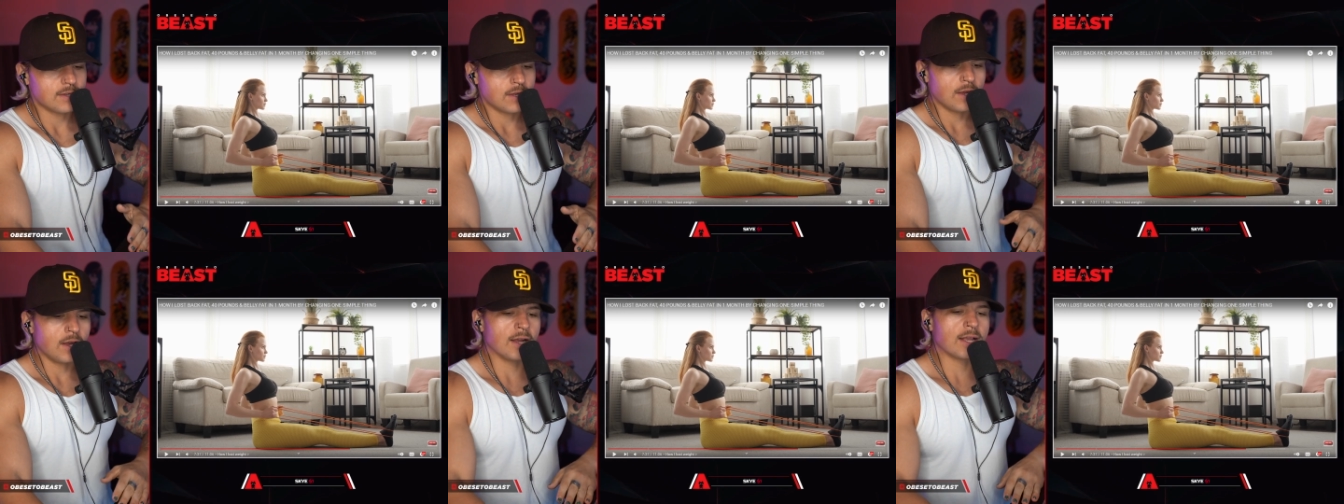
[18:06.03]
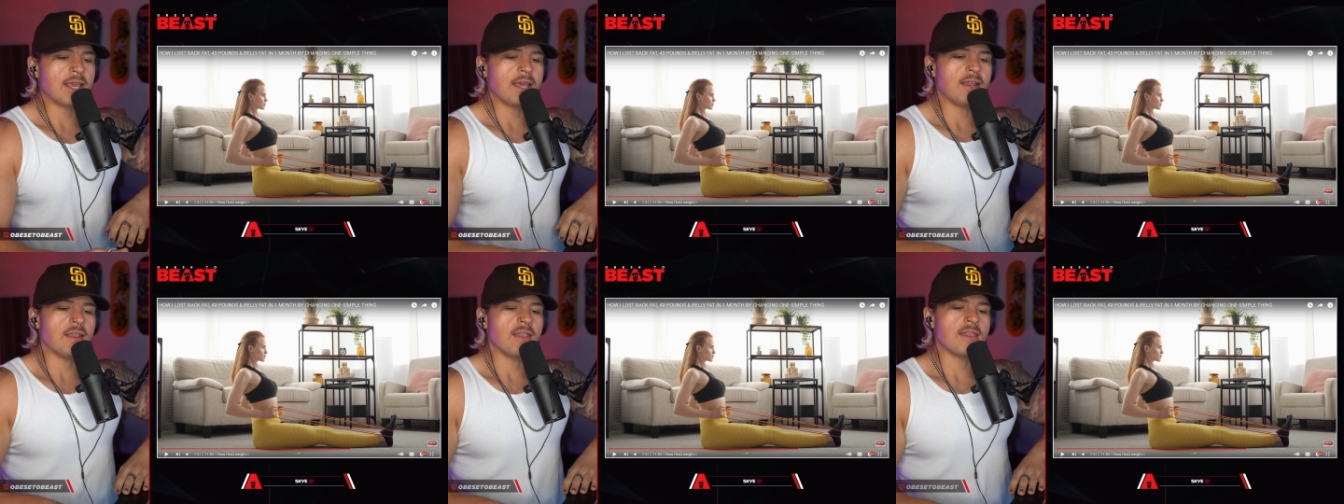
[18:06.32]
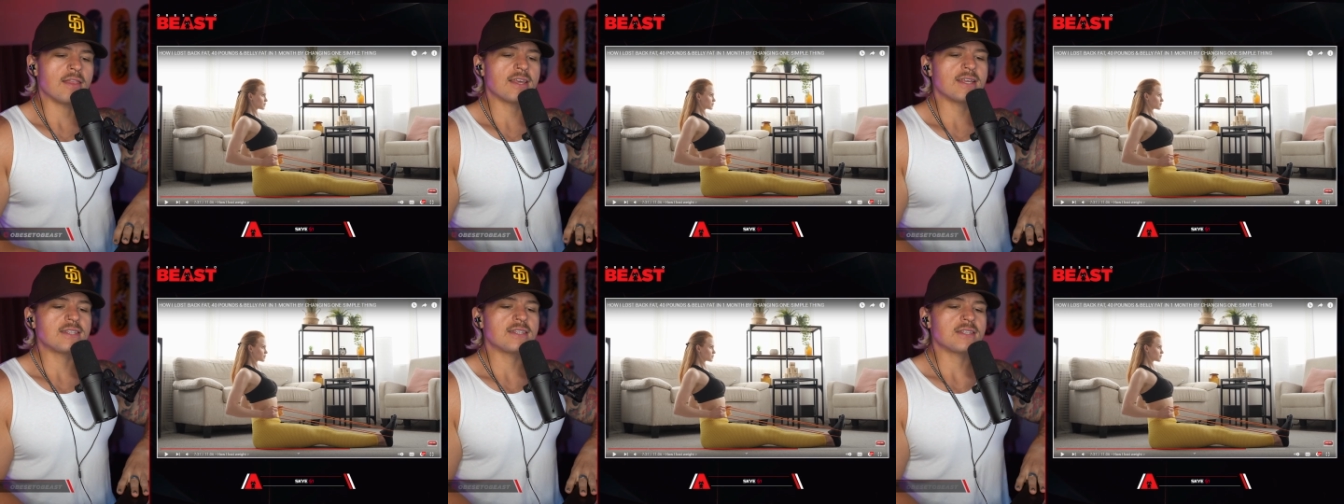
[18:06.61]
again,
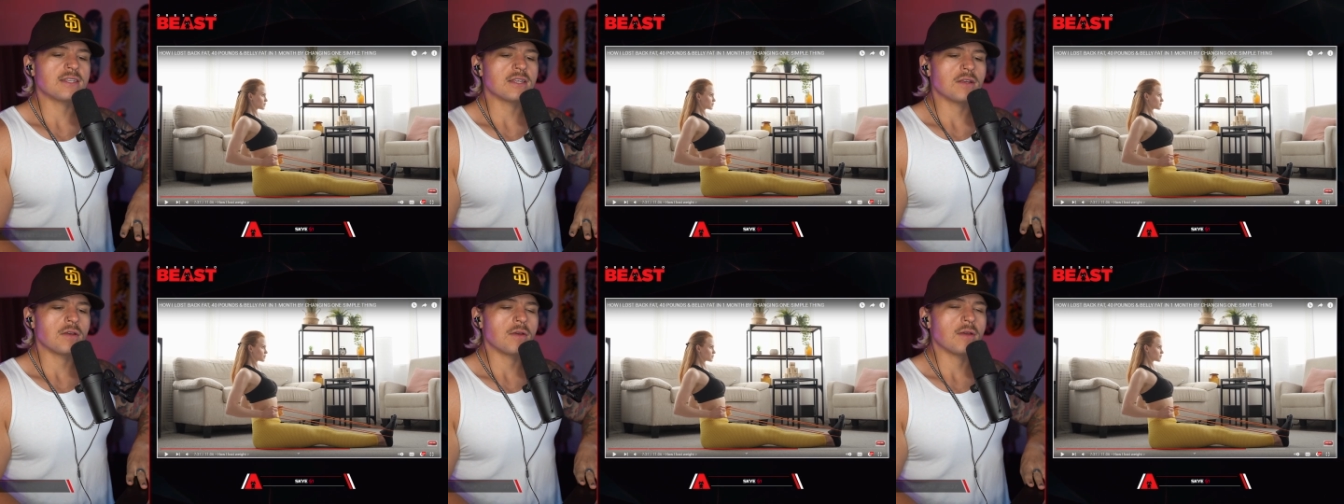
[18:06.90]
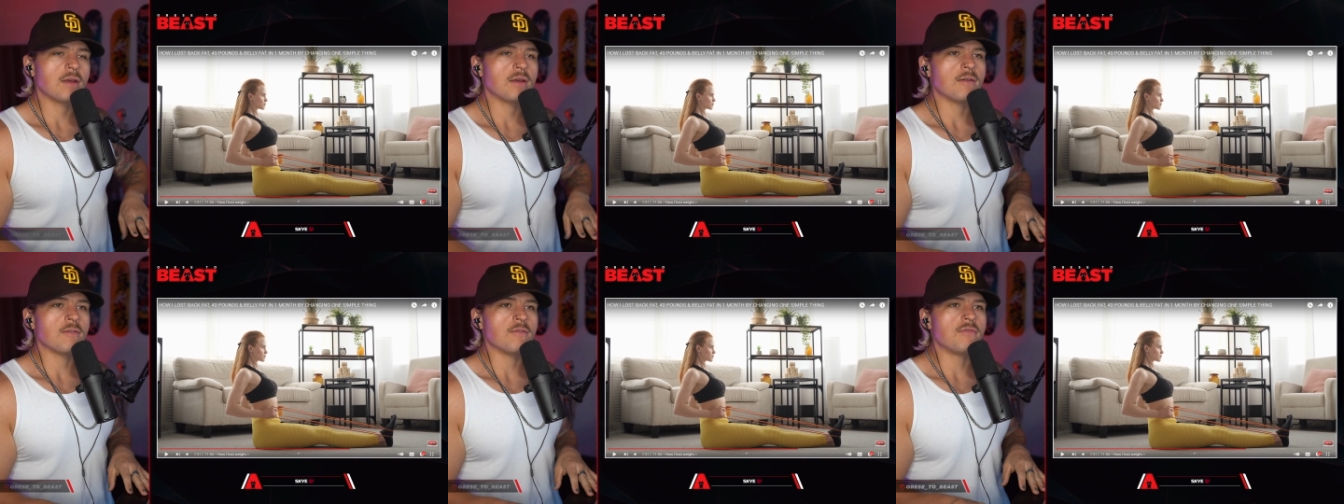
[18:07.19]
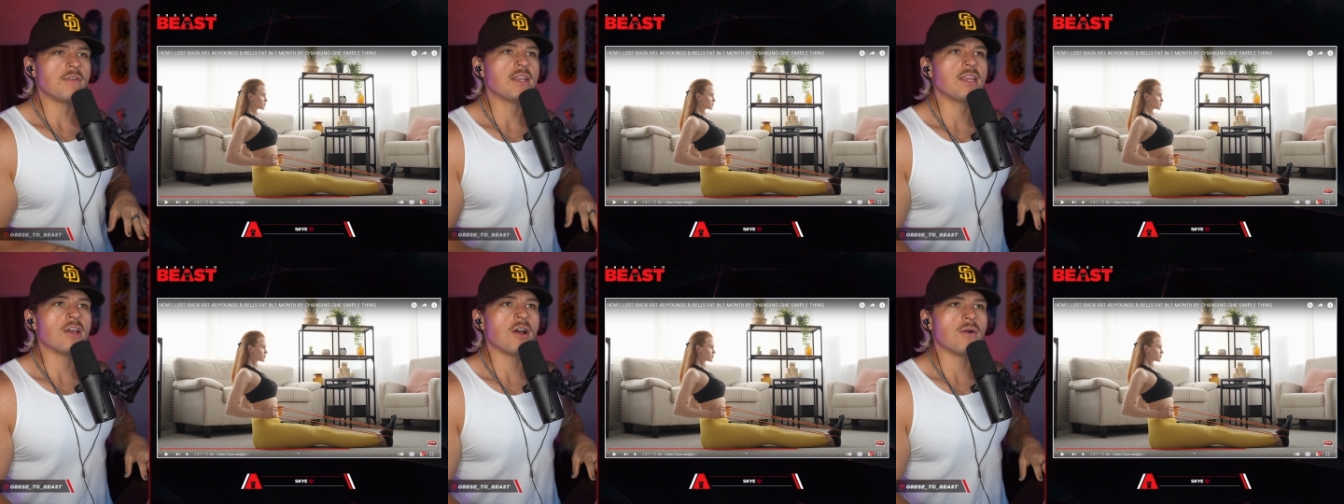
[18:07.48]
this
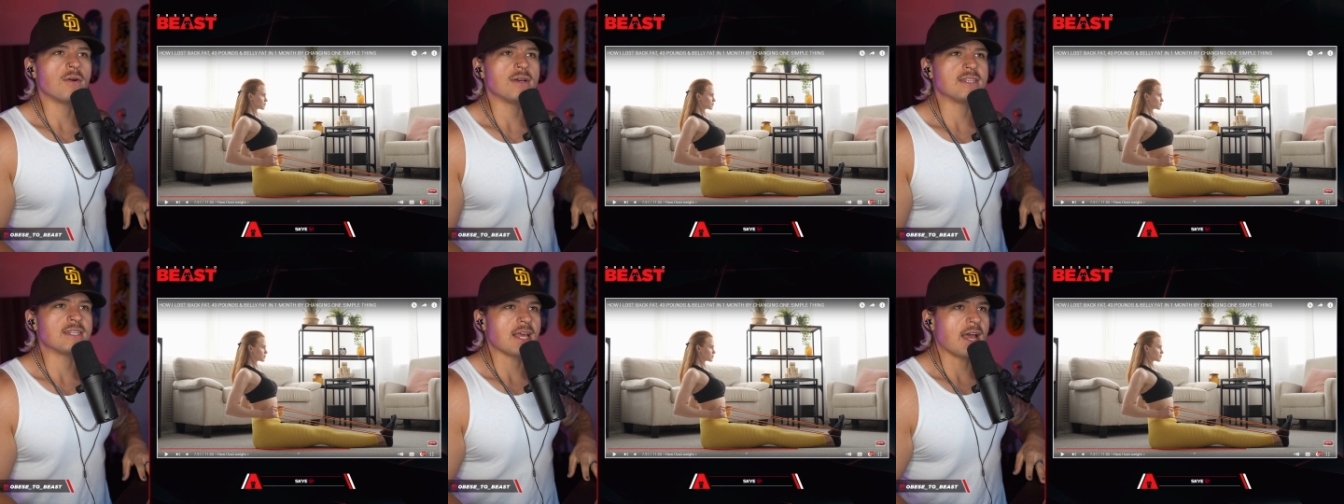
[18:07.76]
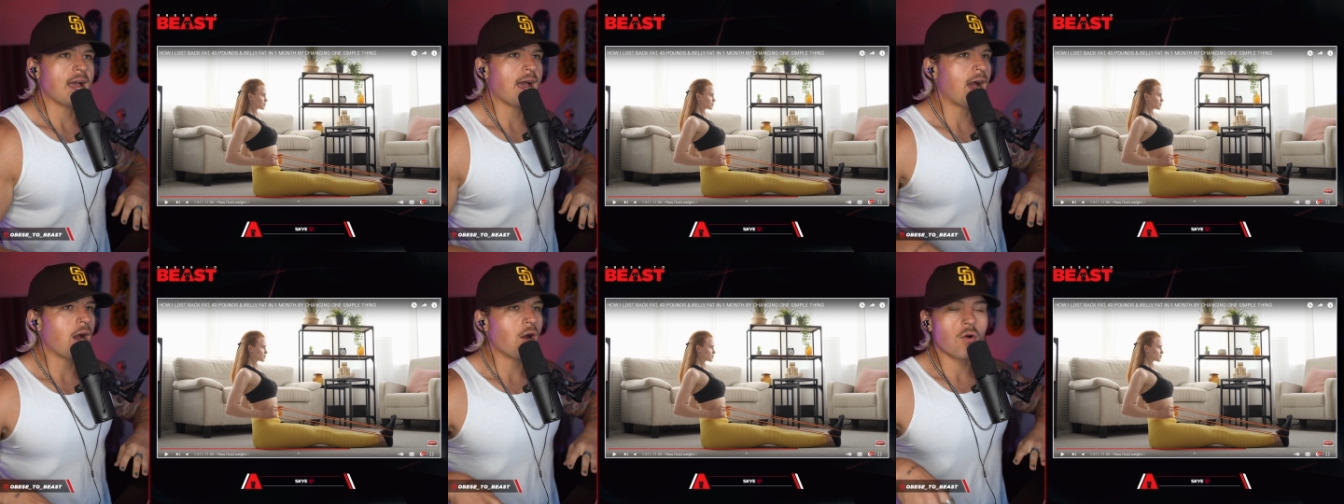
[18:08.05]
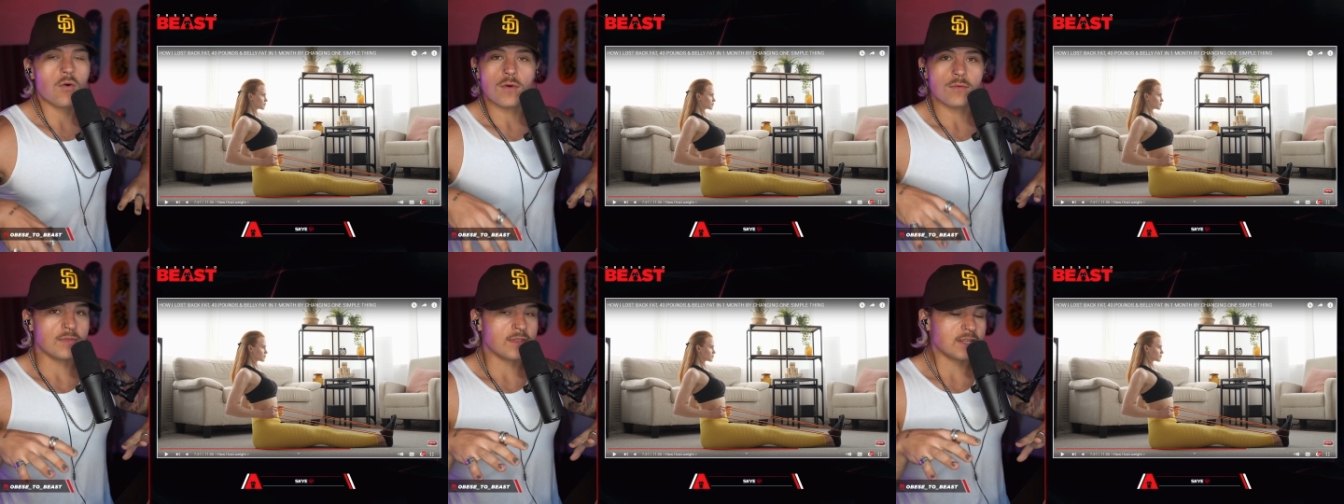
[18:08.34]
video is
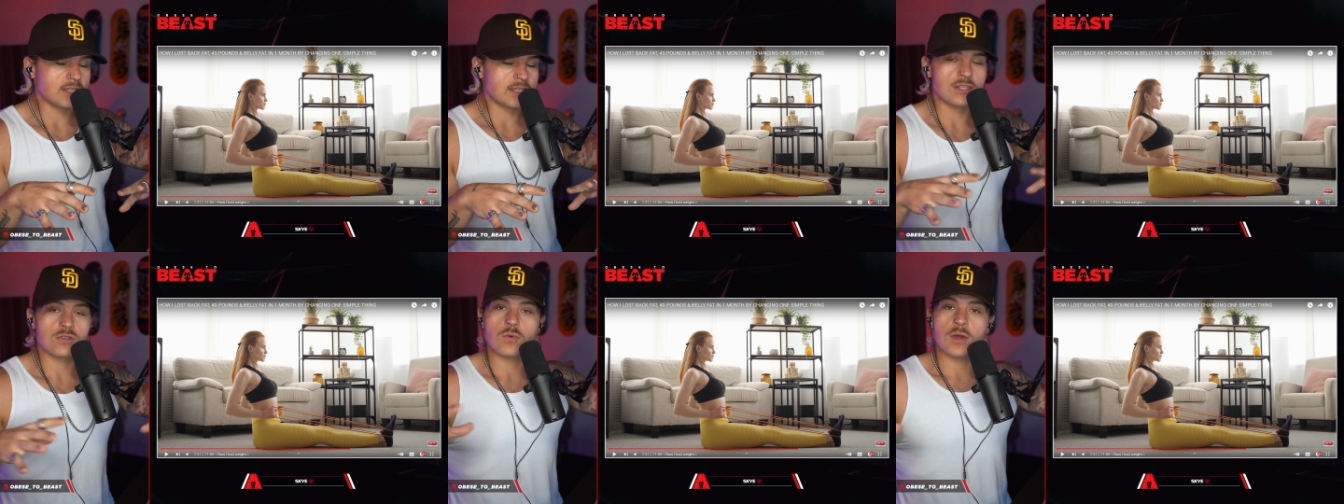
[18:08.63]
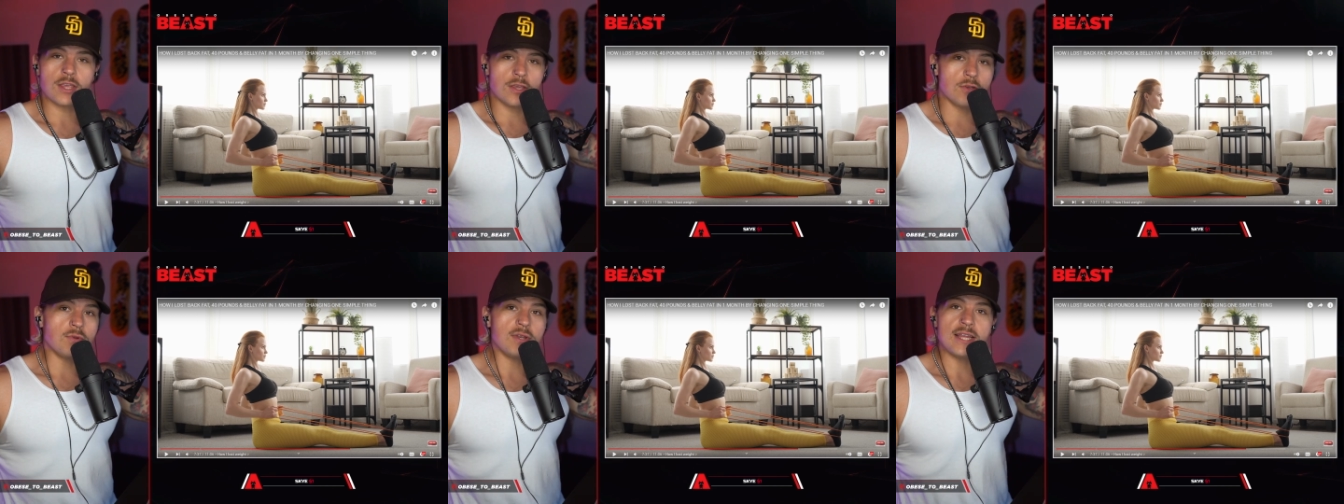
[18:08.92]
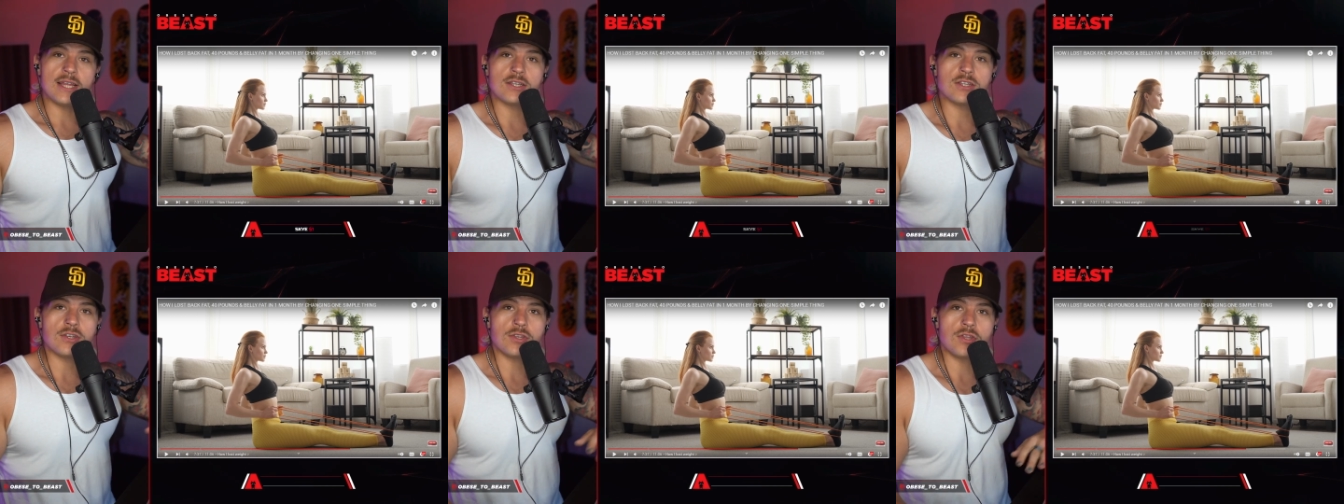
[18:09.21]
how this is what you
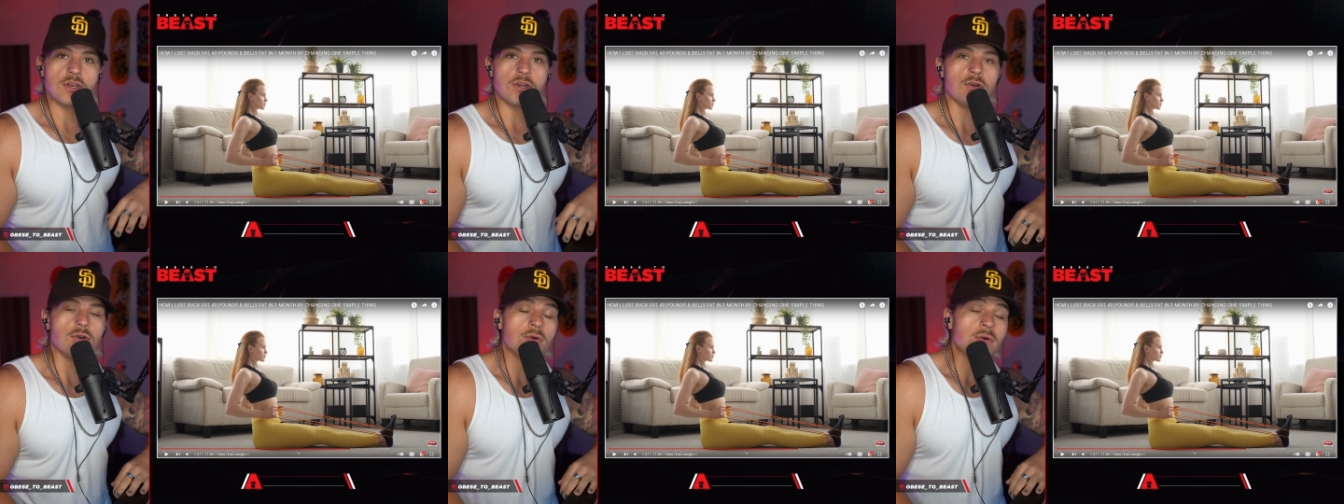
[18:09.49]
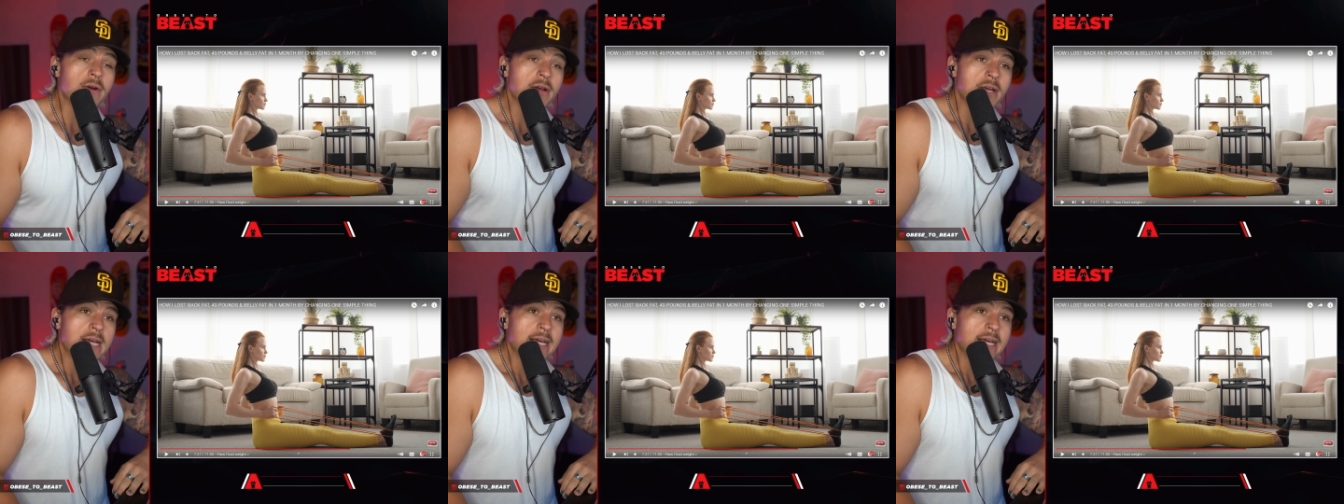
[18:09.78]
need to do